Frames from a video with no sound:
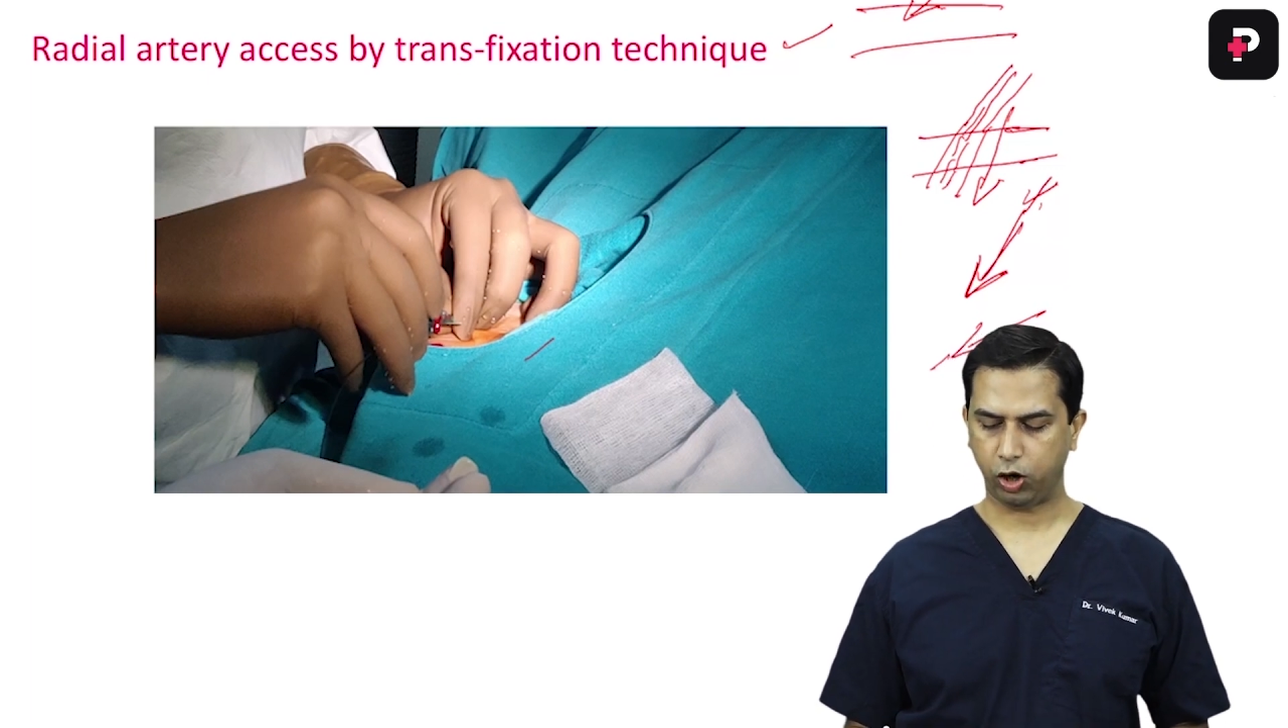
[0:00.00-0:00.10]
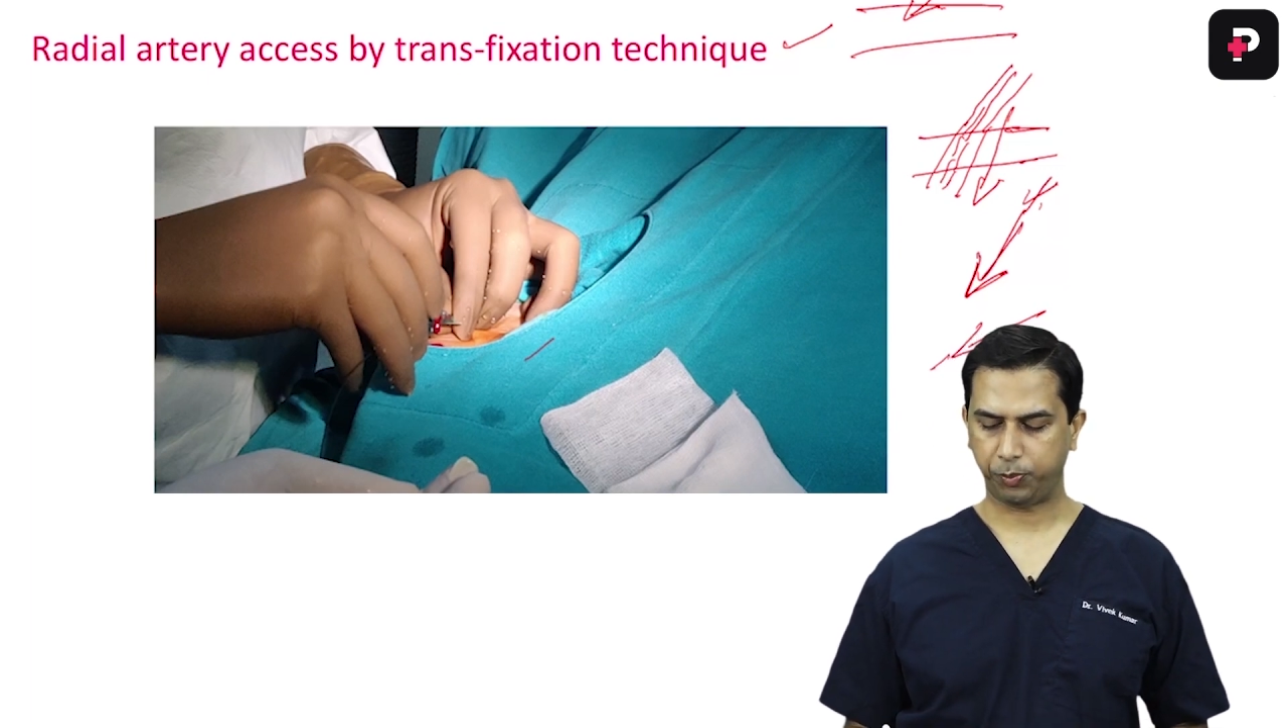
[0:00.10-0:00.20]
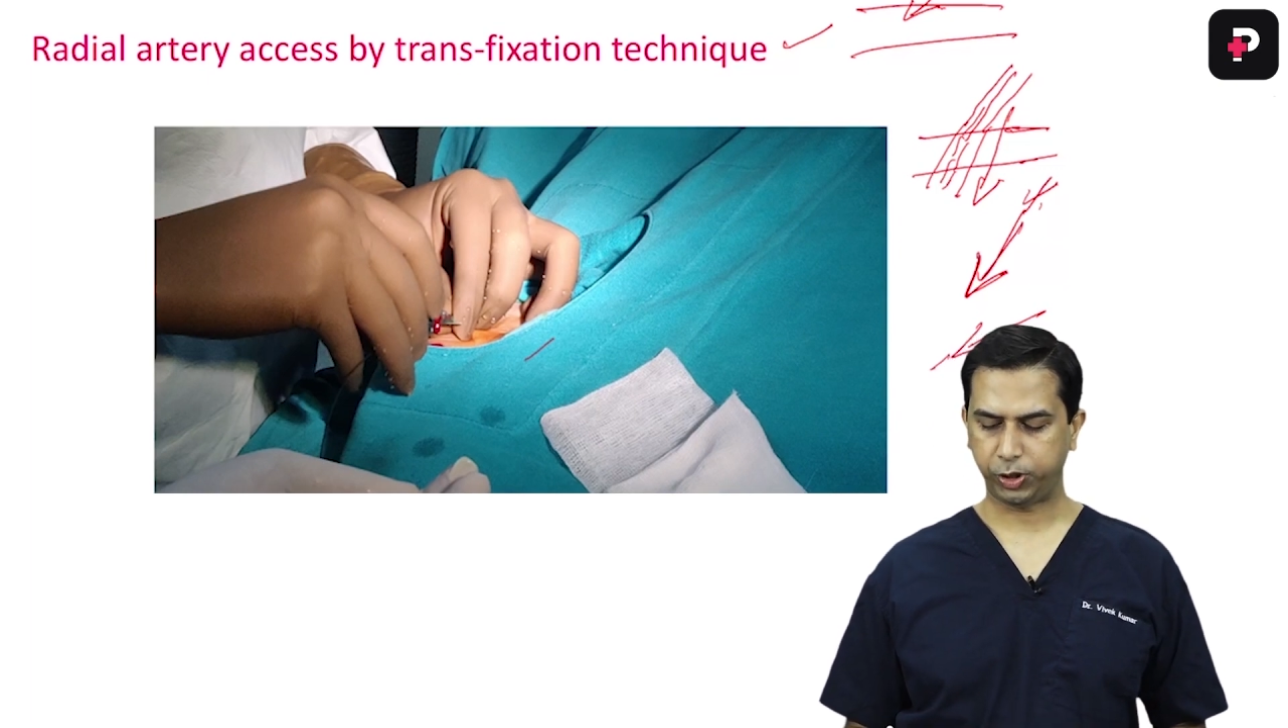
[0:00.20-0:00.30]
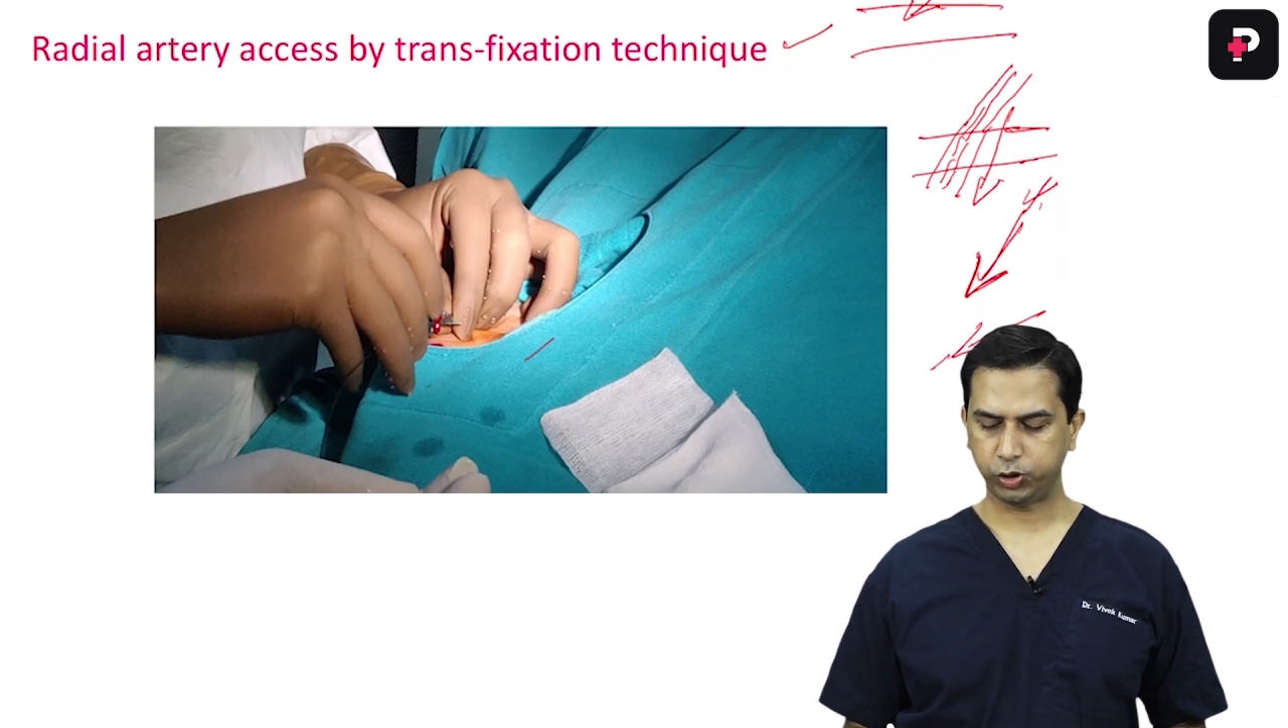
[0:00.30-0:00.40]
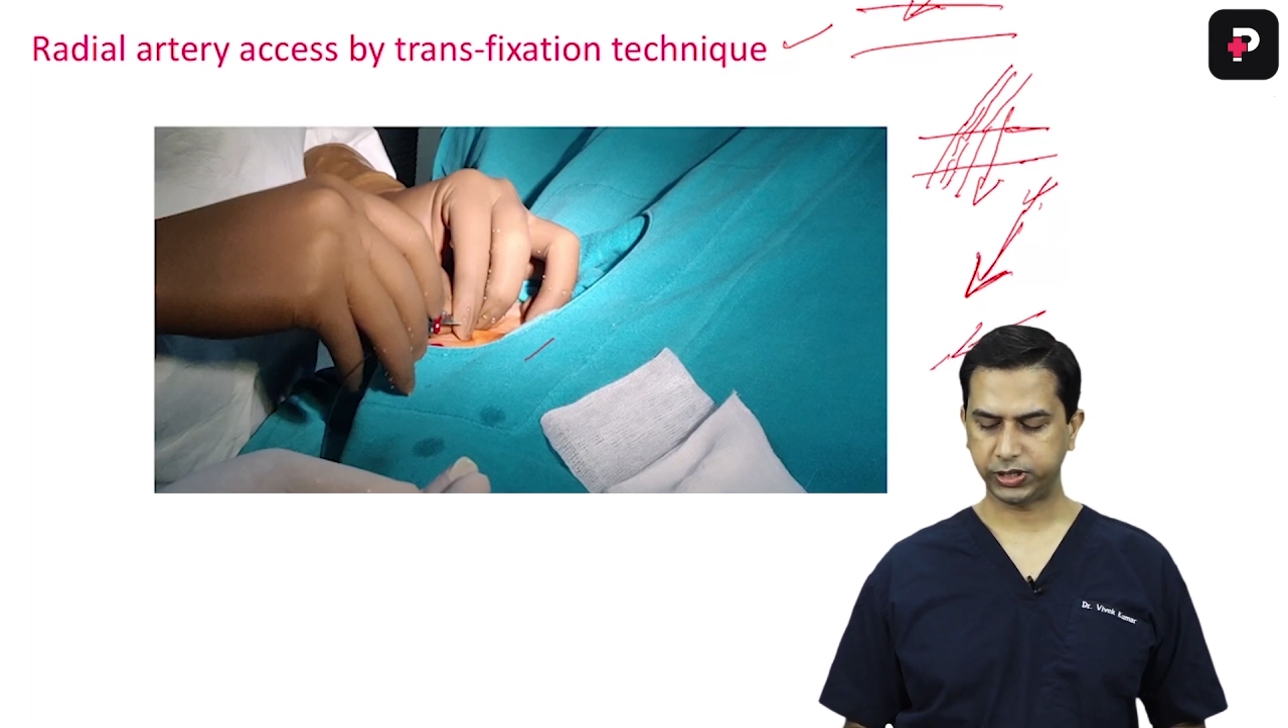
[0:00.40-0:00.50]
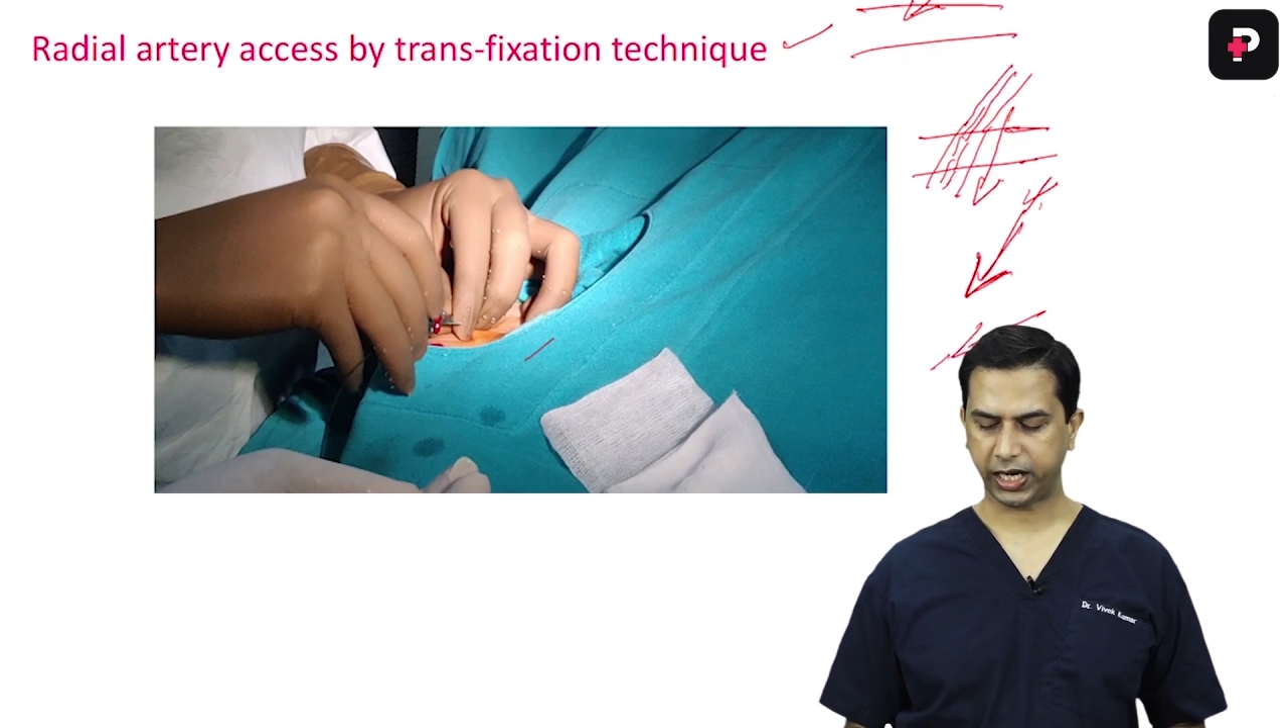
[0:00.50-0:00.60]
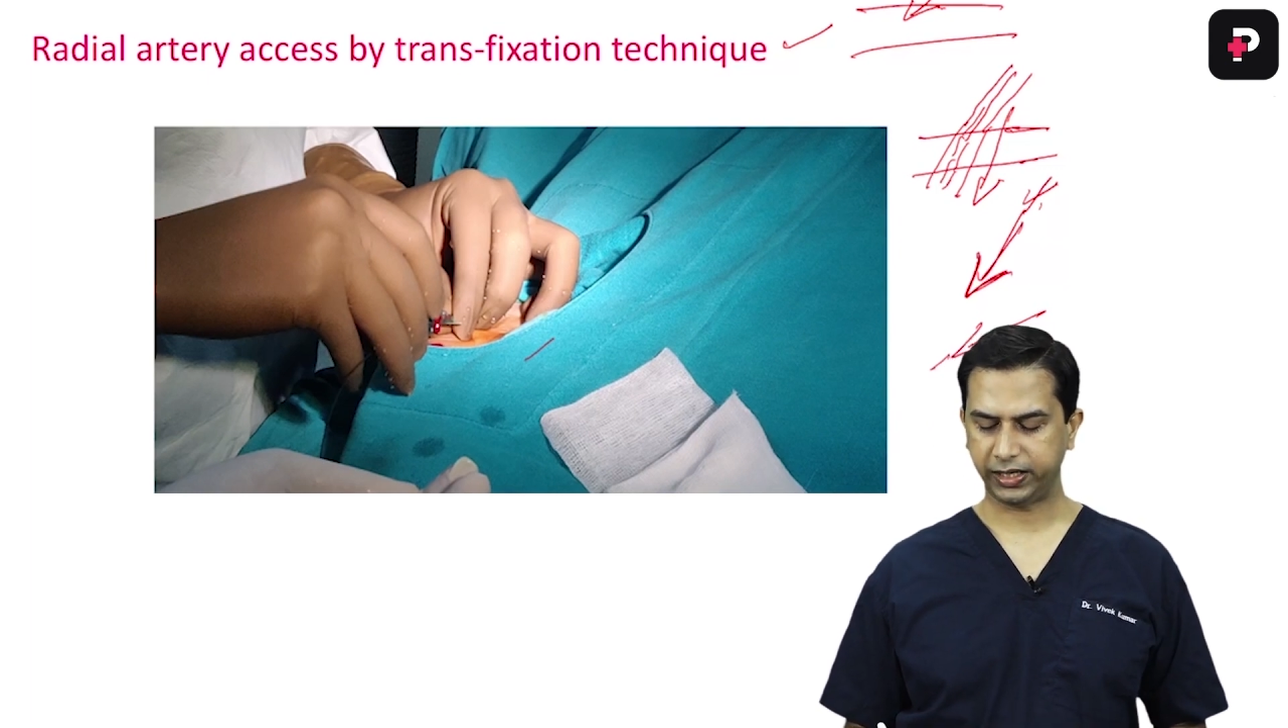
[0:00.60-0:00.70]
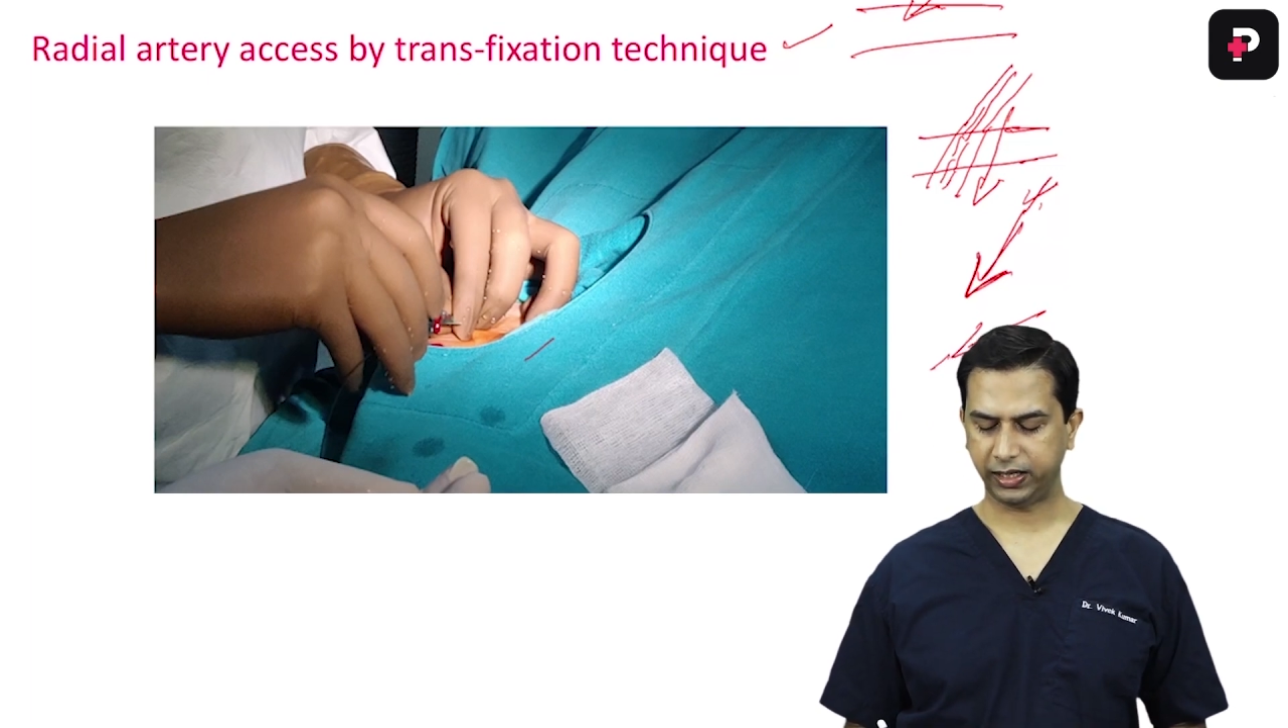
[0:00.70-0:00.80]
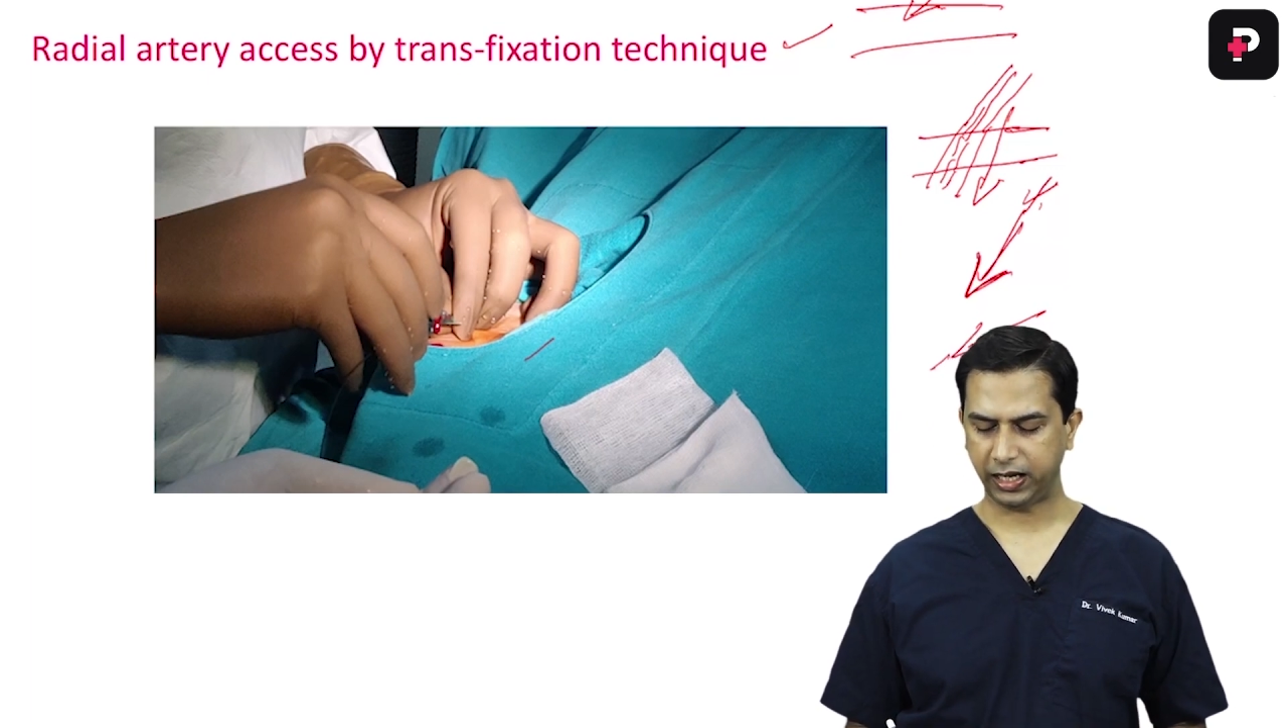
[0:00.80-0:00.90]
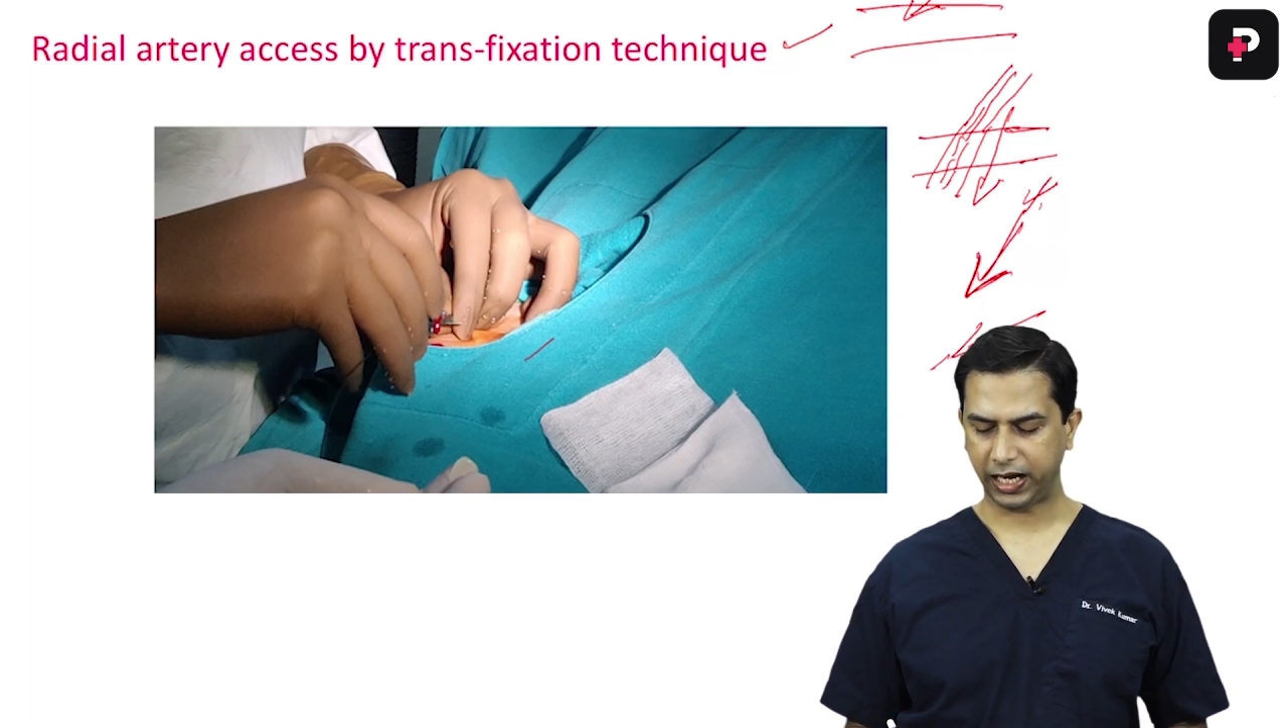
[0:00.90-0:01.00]
obtuse
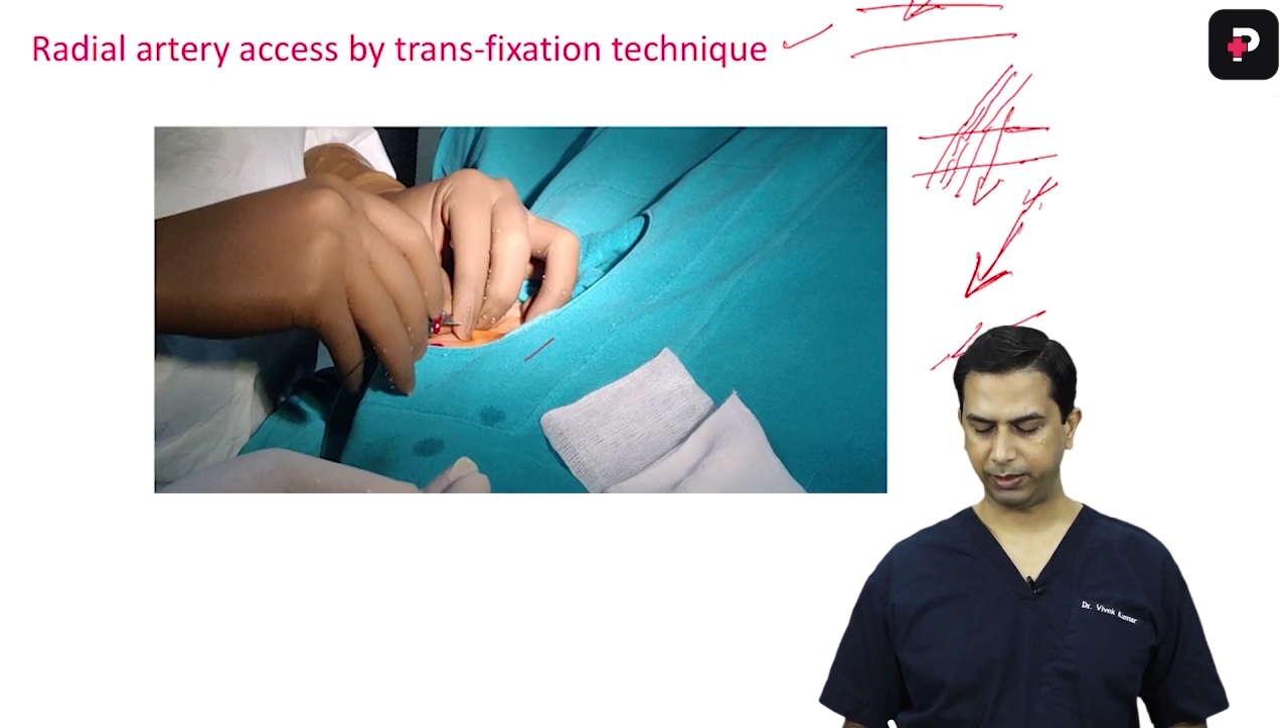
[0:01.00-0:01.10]
angle,